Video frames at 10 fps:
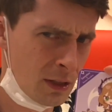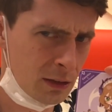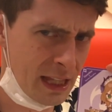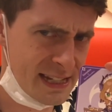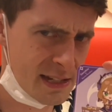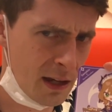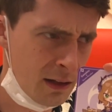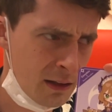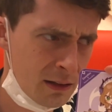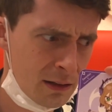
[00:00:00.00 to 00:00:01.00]

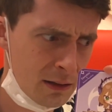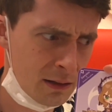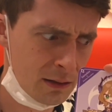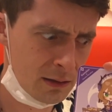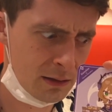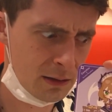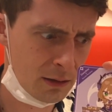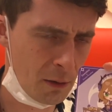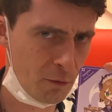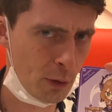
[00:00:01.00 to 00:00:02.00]
Lisa.
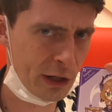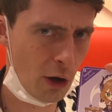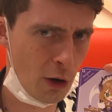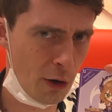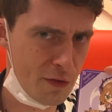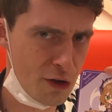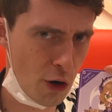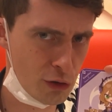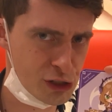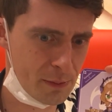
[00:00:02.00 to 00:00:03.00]
We've already got her in the
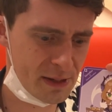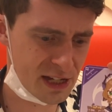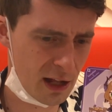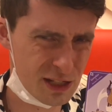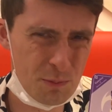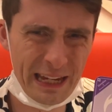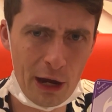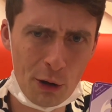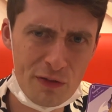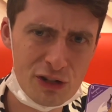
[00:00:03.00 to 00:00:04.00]
non-chibi style. Did we
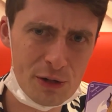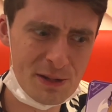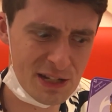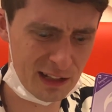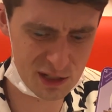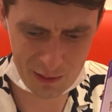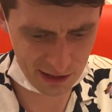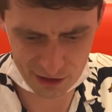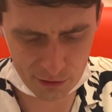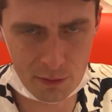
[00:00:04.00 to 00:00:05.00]
get her in the chibi style as well?
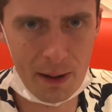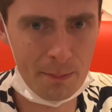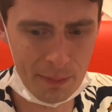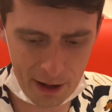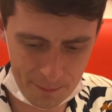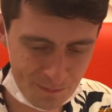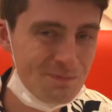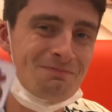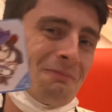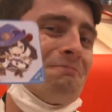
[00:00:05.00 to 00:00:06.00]
I don't remember.
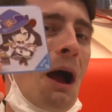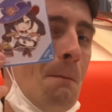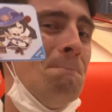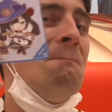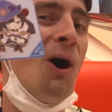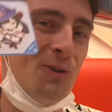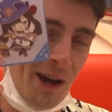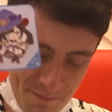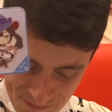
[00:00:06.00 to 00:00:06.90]
Mona.